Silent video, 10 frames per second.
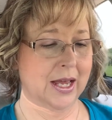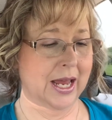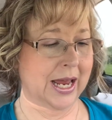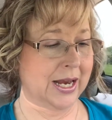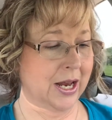
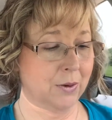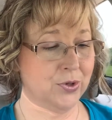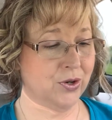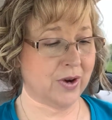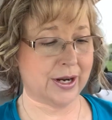and
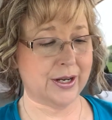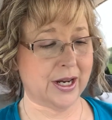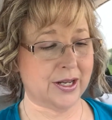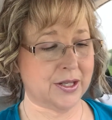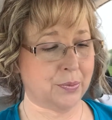helps you
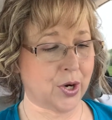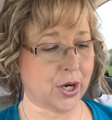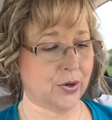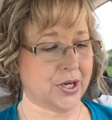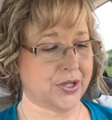recognize the
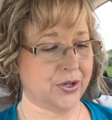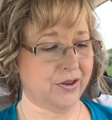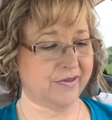progress you've